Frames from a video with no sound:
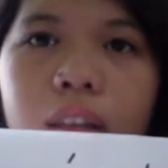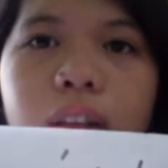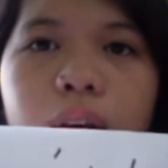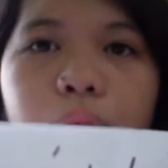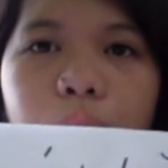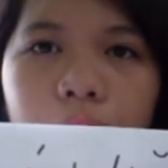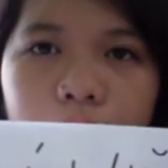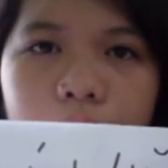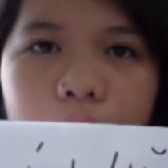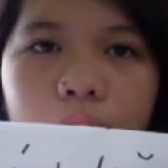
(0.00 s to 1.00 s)
the
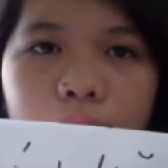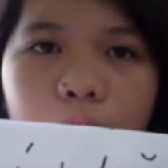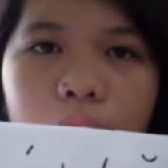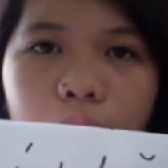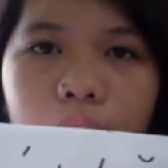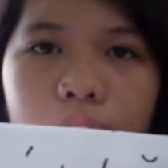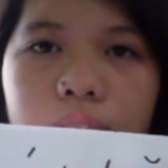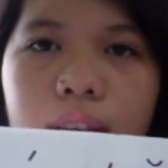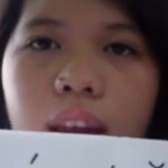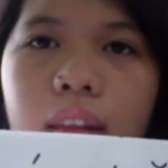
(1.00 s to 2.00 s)
winds, you will
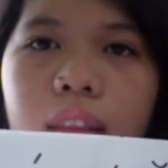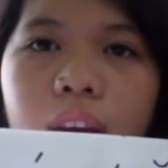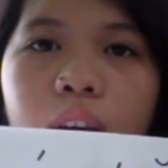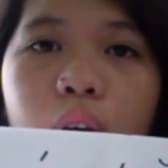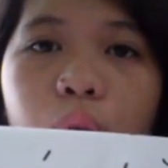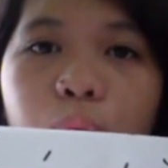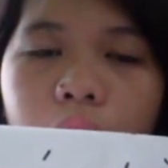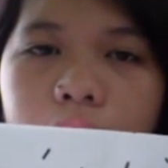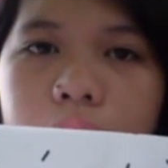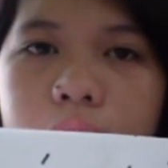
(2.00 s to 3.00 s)
notice that
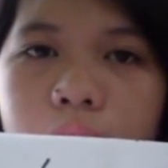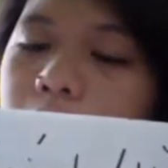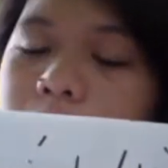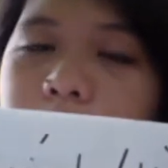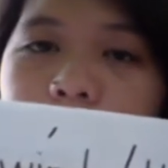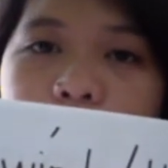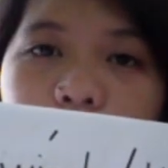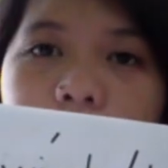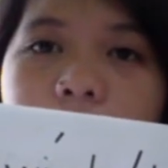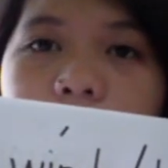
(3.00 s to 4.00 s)
winds is the
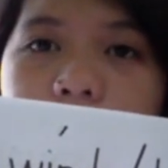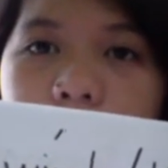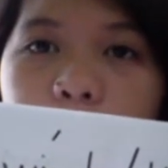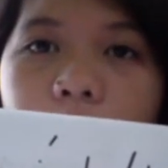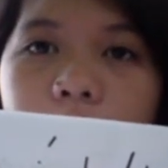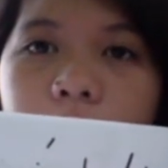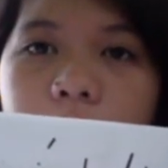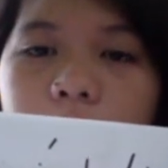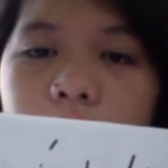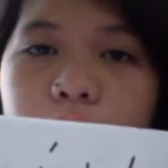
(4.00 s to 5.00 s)
stressed syllable.
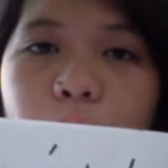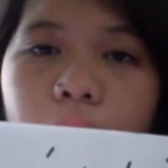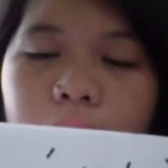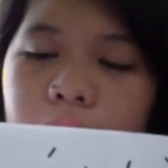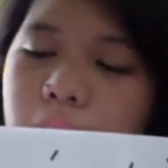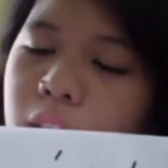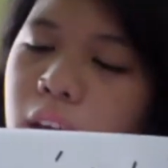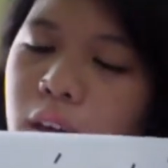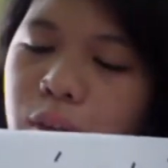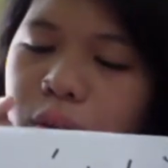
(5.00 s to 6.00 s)
That's why
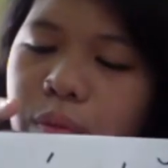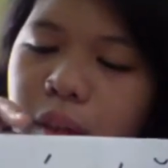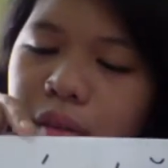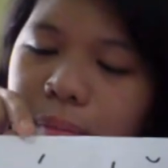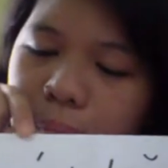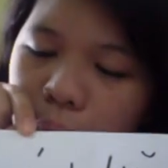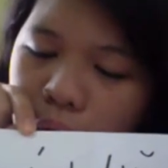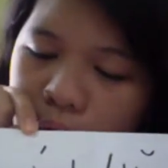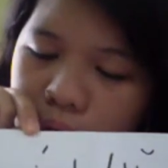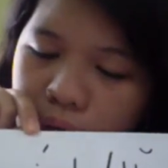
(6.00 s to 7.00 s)
you will
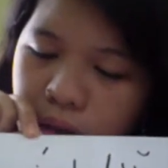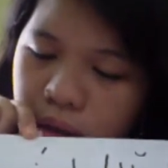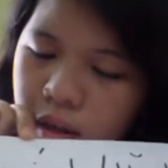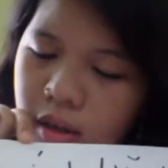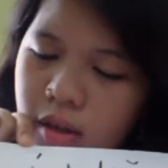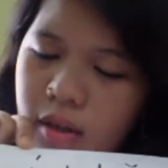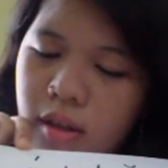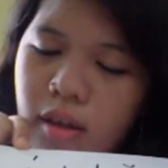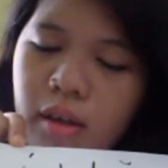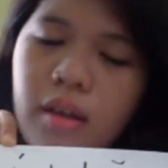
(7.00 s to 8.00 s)
put
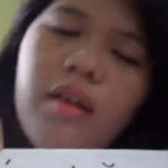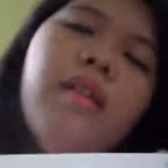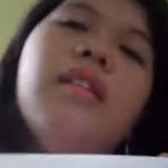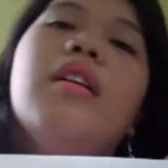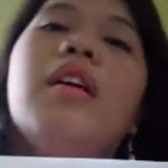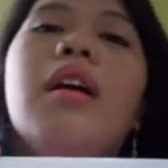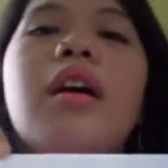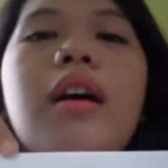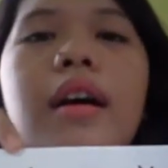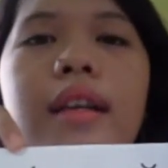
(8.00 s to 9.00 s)
the
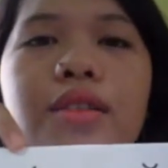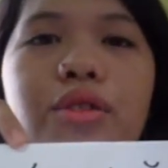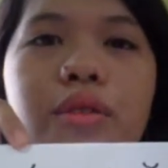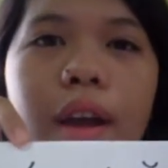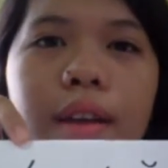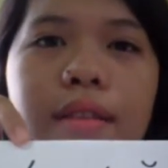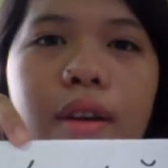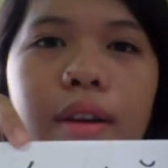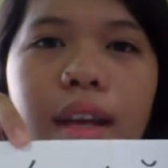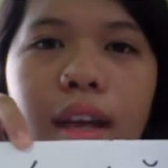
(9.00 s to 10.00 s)
stressed
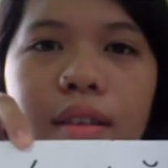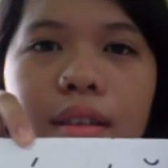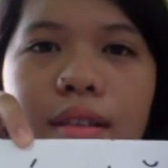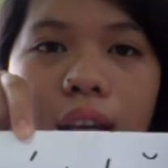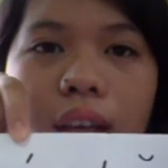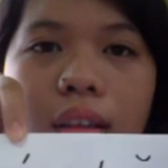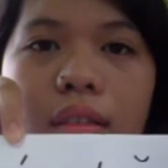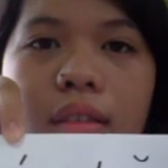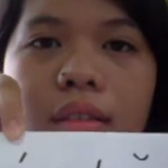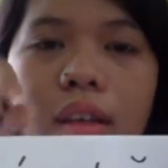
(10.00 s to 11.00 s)
or the ictus sign
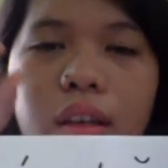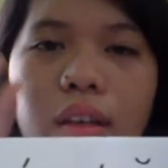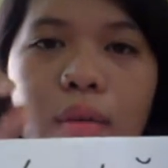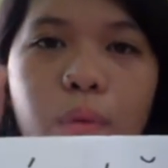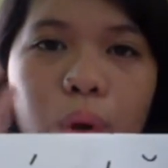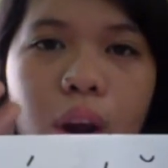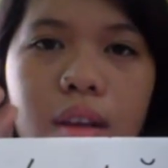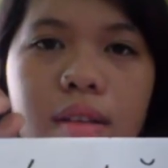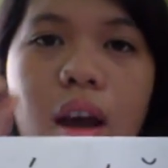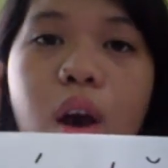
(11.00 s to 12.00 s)
in the
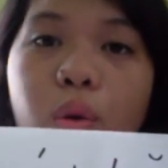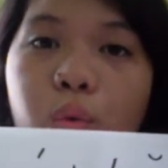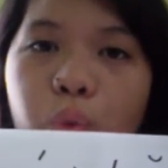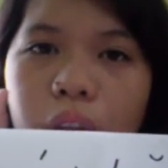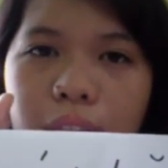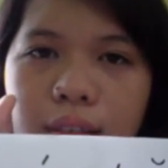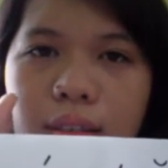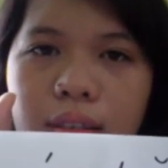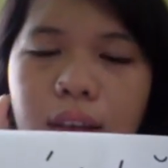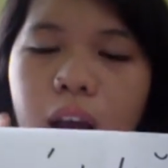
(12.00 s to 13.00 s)
word
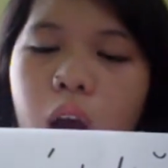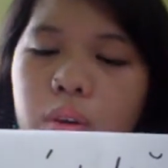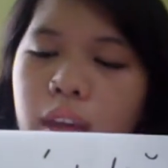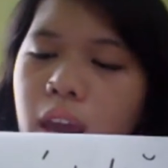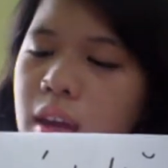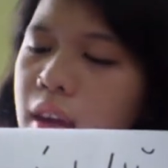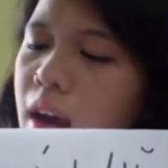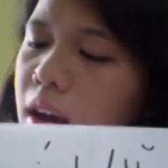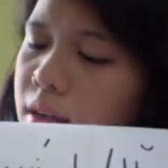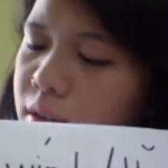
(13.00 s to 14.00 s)
wind. Okay?
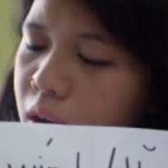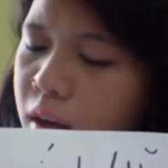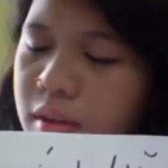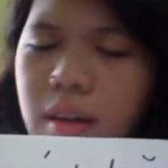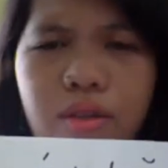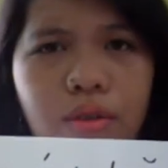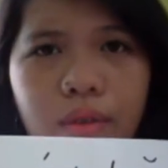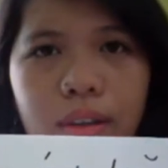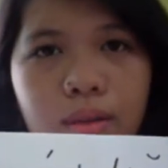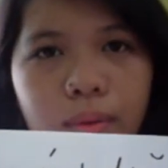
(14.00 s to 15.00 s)
So the
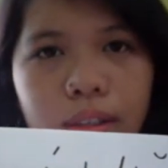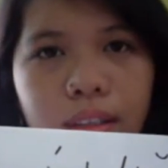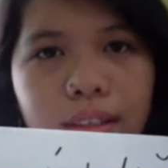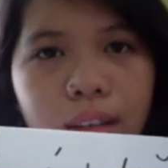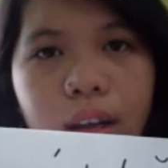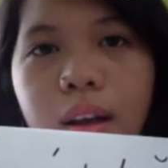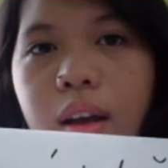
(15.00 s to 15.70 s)
unstressed one is the